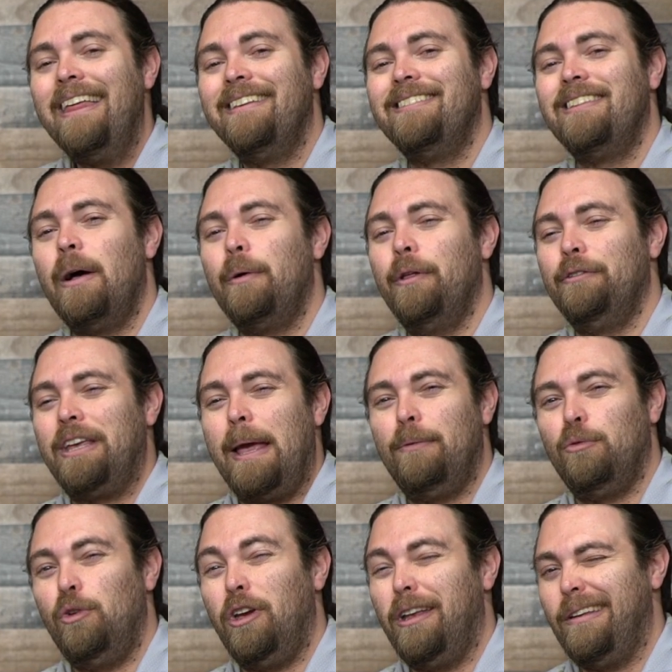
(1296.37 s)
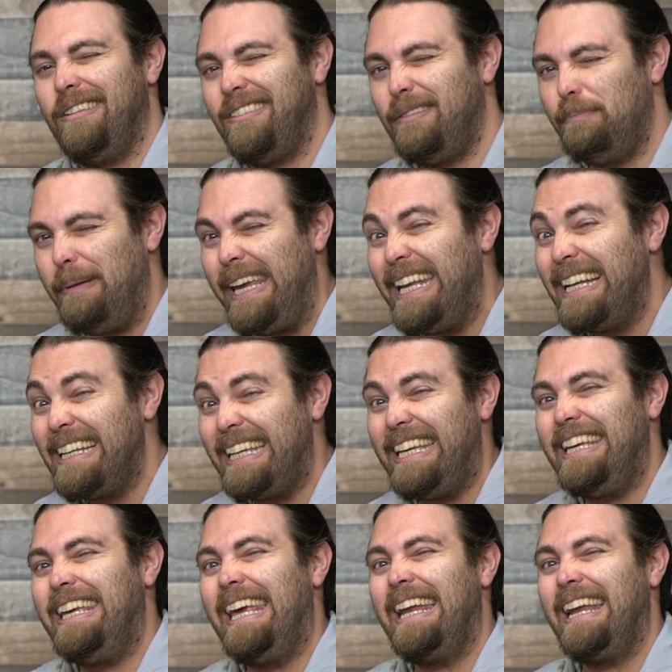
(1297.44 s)
This is not one of those games where you can
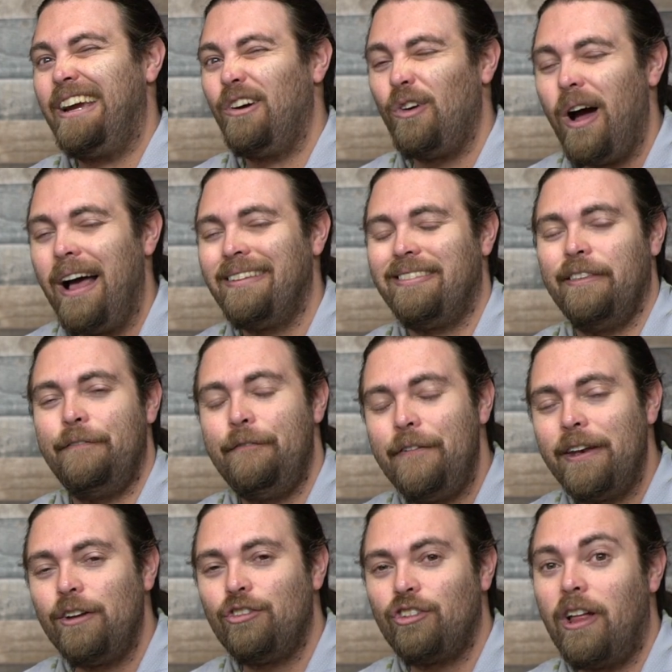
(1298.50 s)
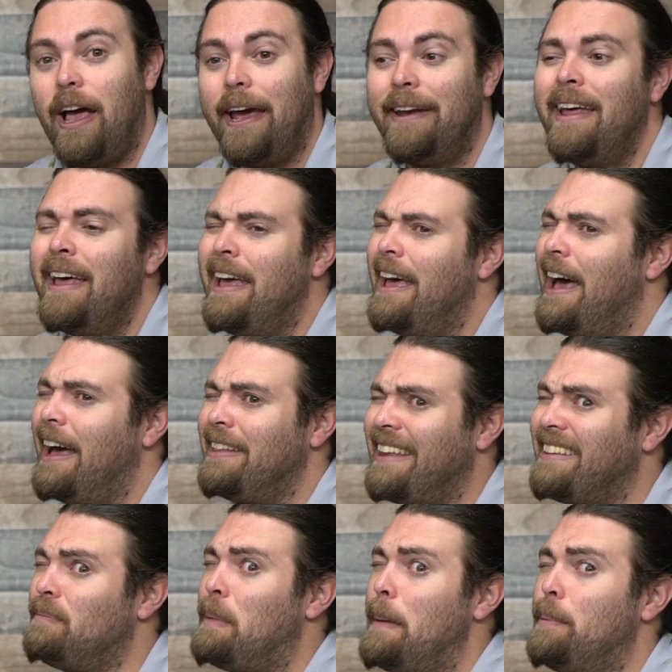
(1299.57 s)
speedily get across the finish line,
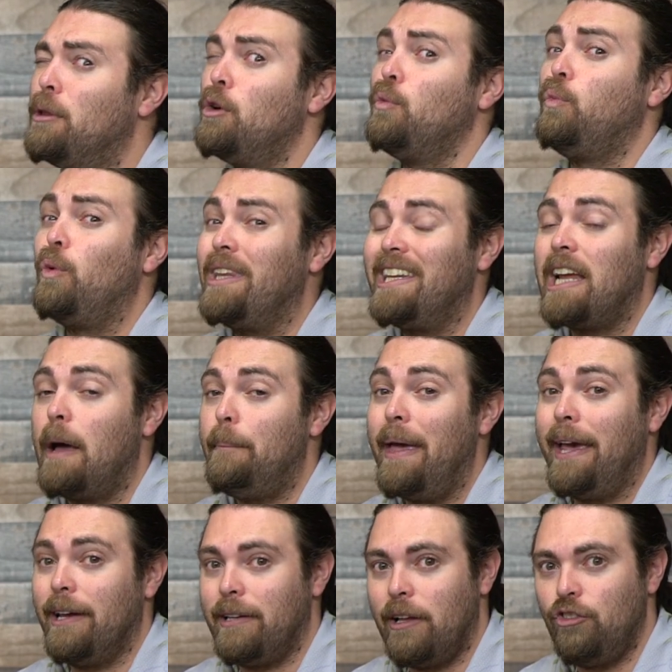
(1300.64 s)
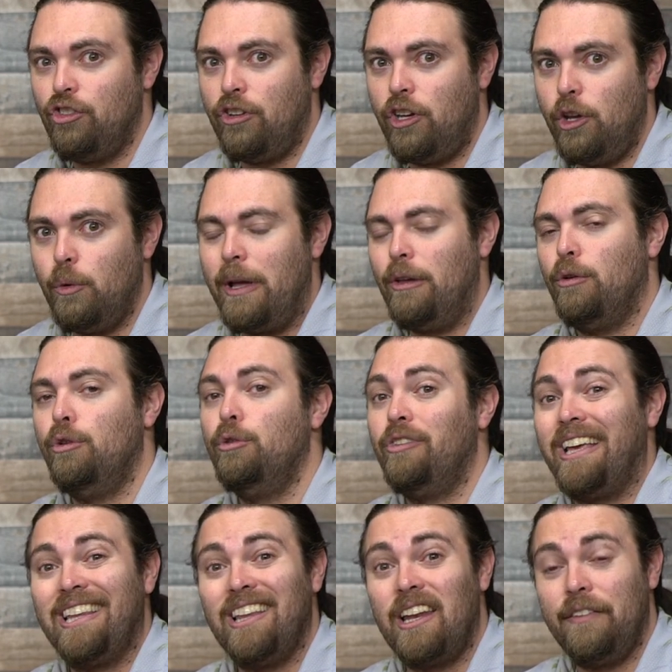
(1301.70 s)
unless people are really not paying attention to you and you're
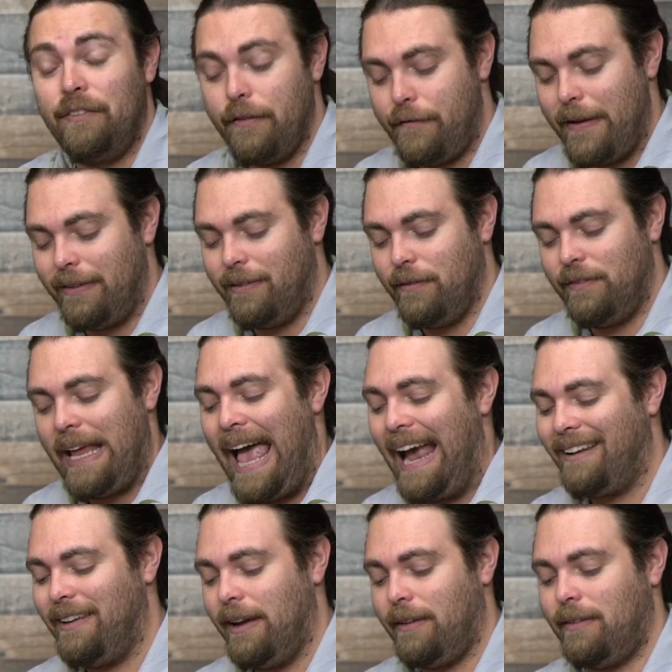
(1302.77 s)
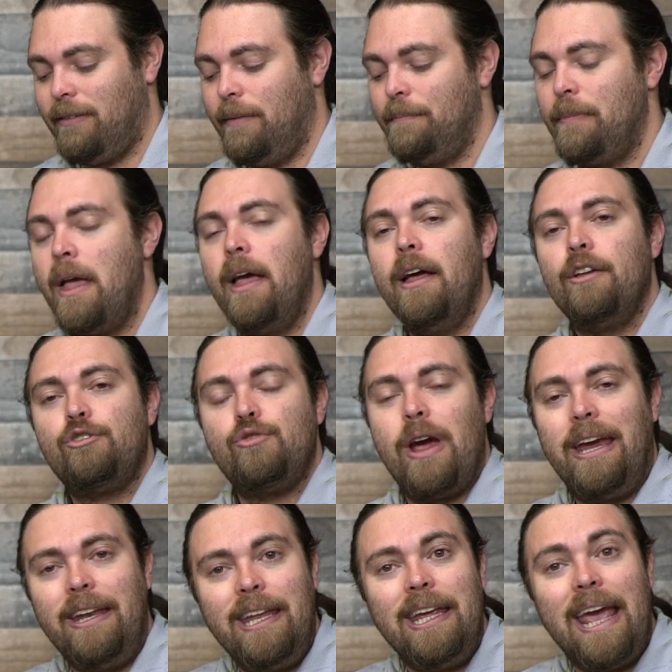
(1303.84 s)
using a lot of defensive tactics
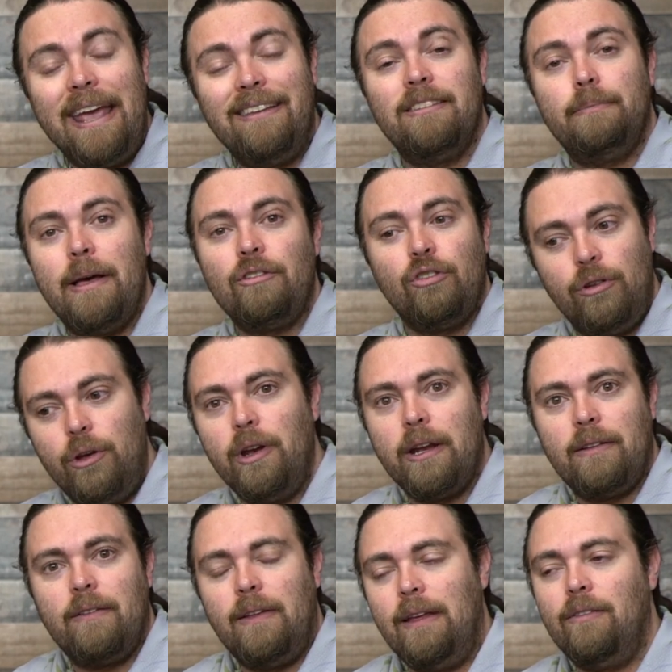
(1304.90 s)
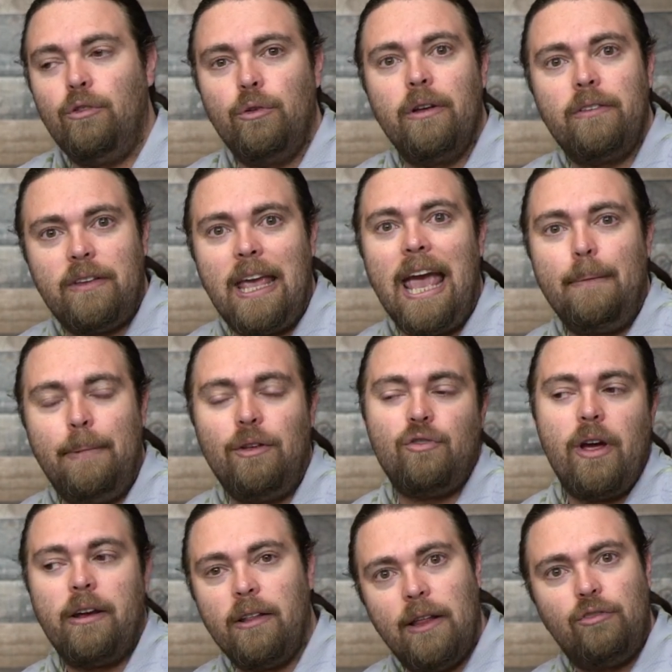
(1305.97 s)
training a special unit. These units can't be
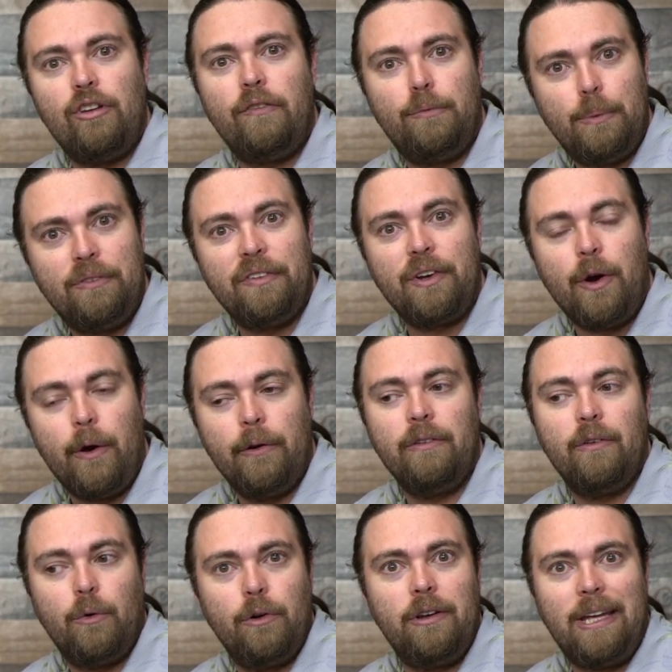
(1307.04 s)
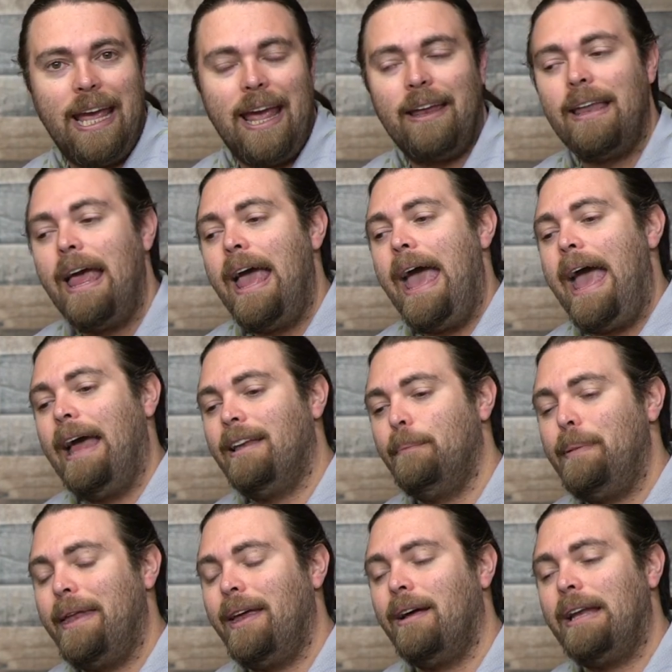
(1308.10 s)
trained unless you have specific cards in order to gain, and
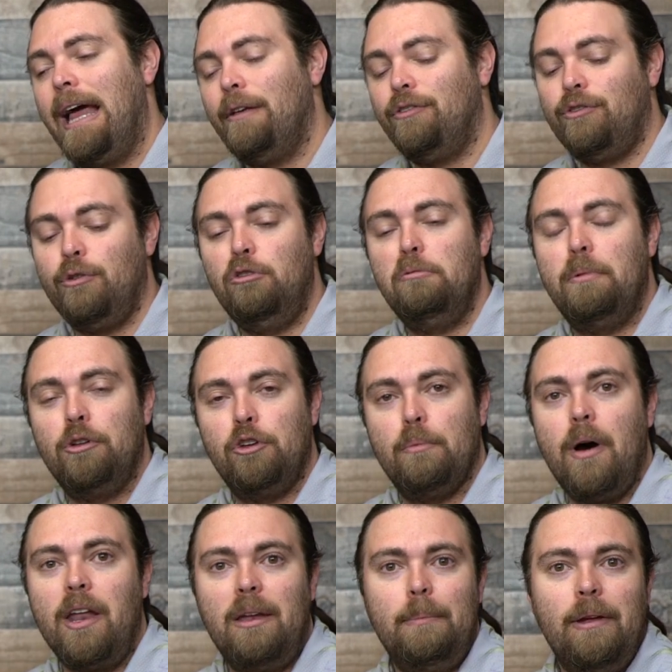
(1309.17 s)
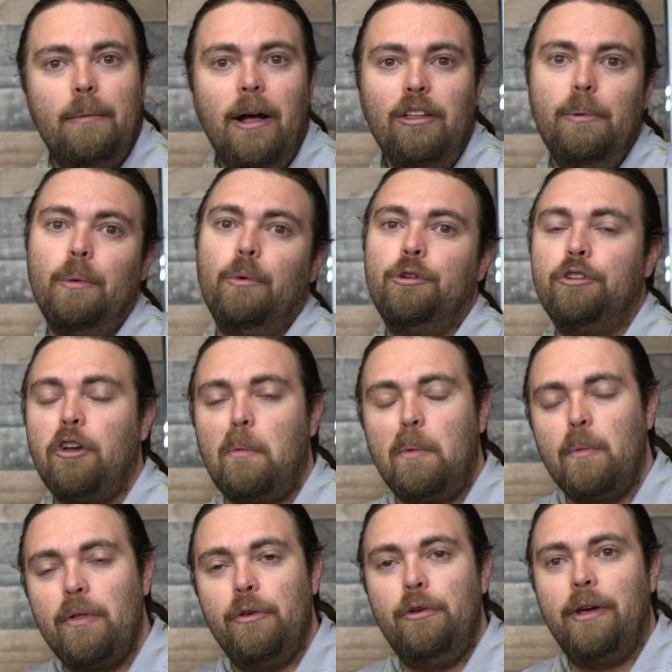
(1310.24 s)
depending on how soon you build your monument, monument will
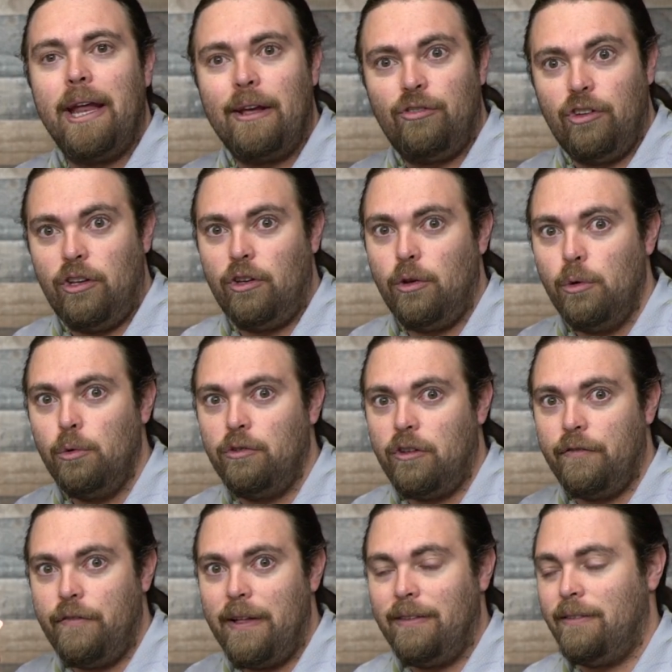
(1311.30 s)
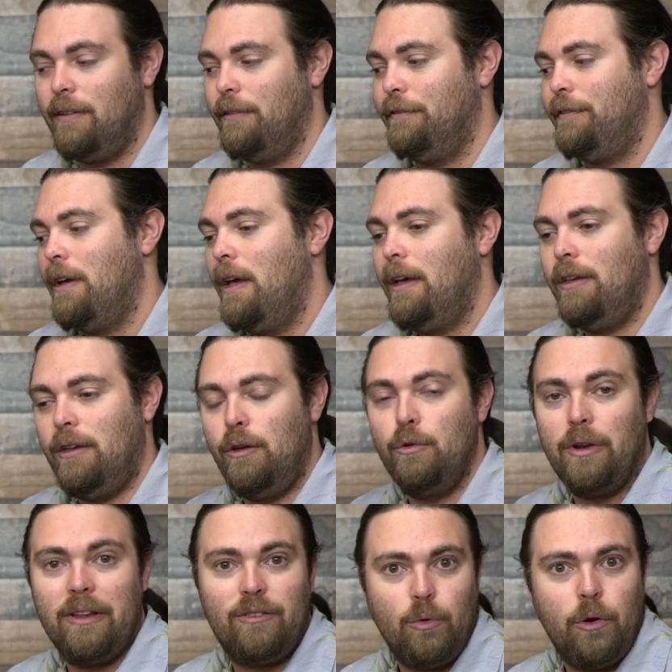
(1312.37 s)
determine whether you can actually use defensive
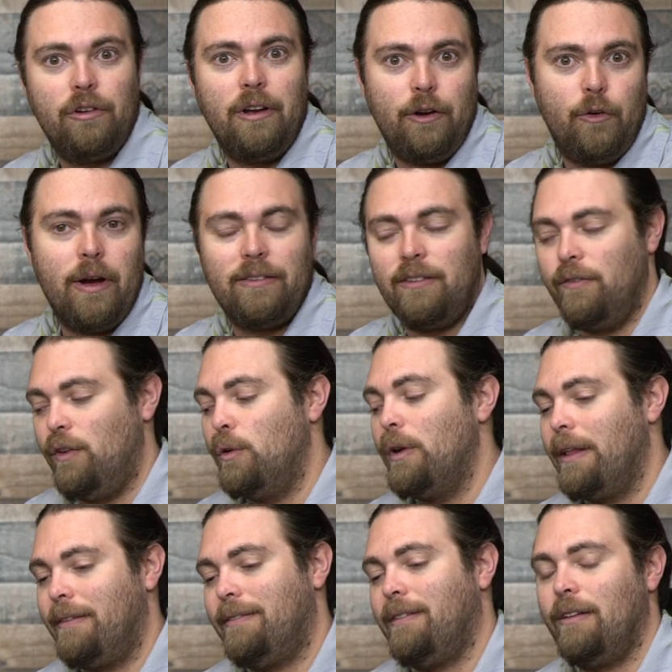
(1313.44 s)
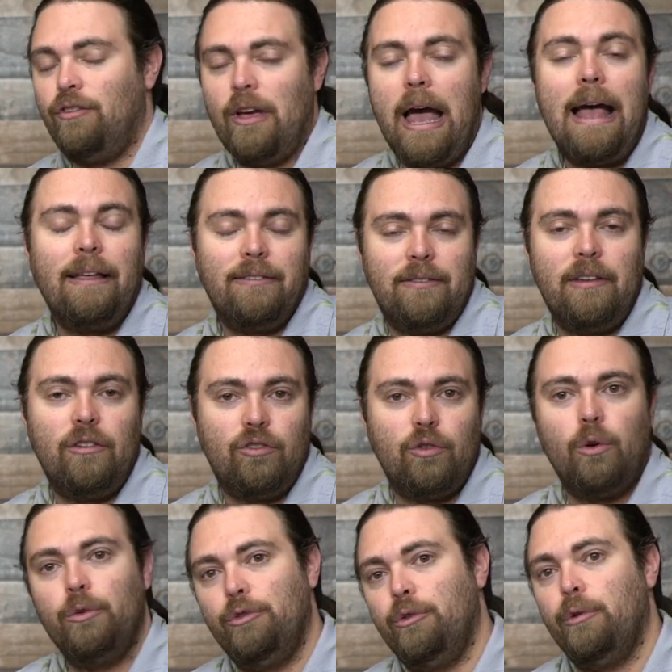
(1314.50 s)
units or aggressive units, such as the
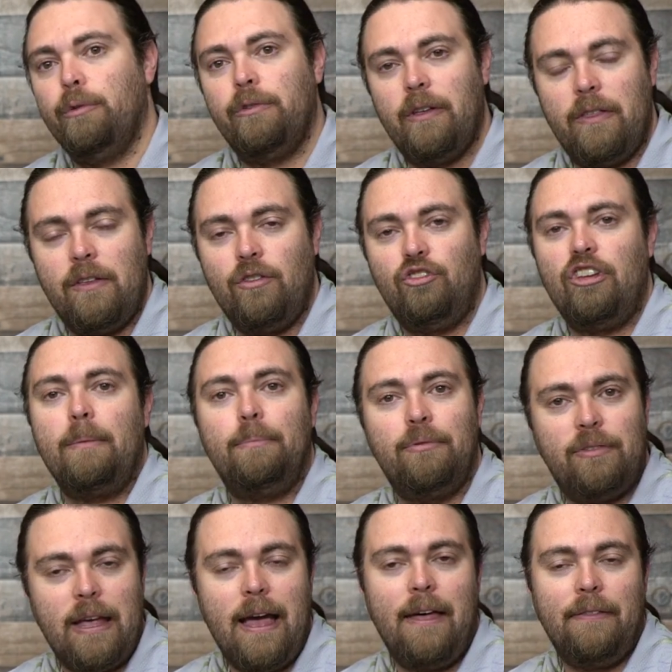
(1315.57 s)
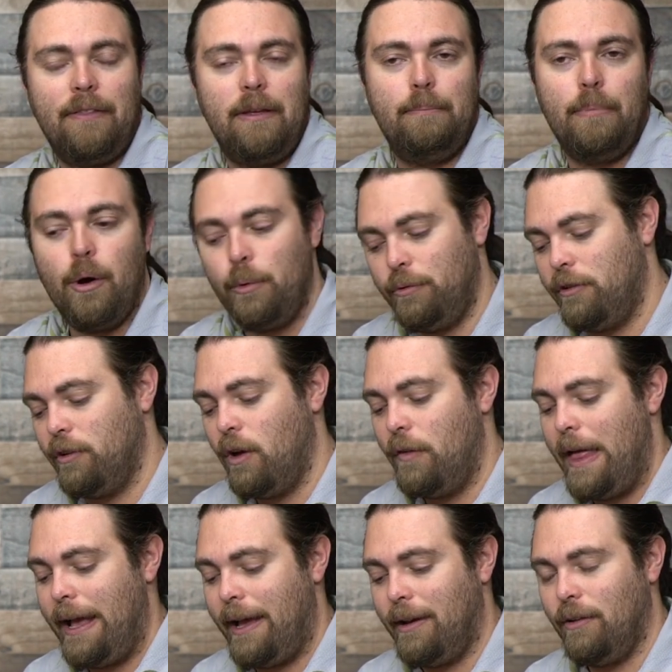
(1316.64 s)
soldiers and the ships and the boats and all
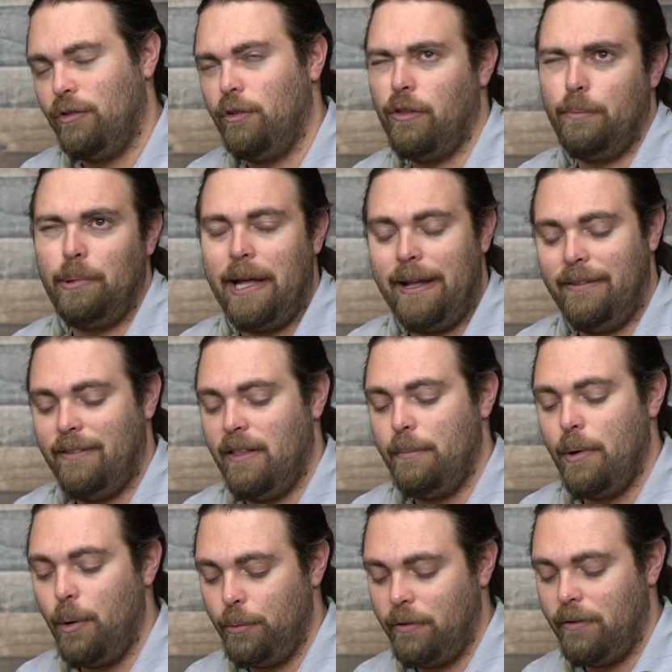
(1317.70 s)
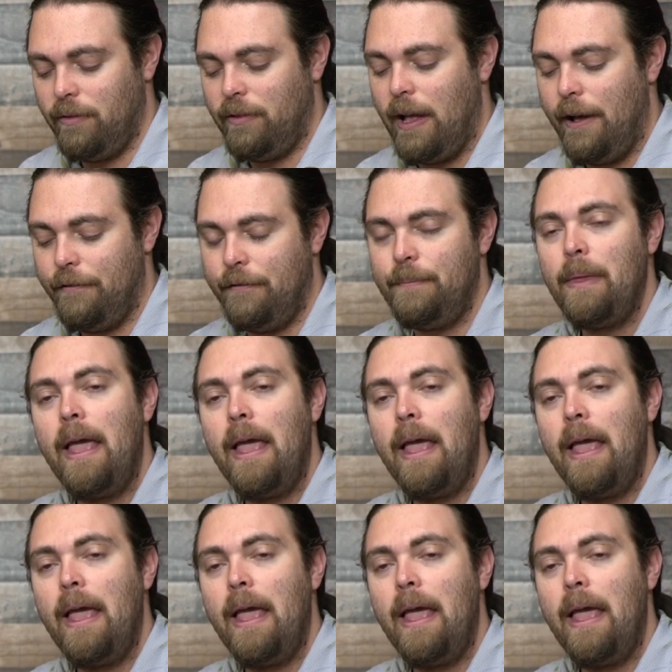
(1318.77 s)
that kind of stuff, the planes and the boats and stuff.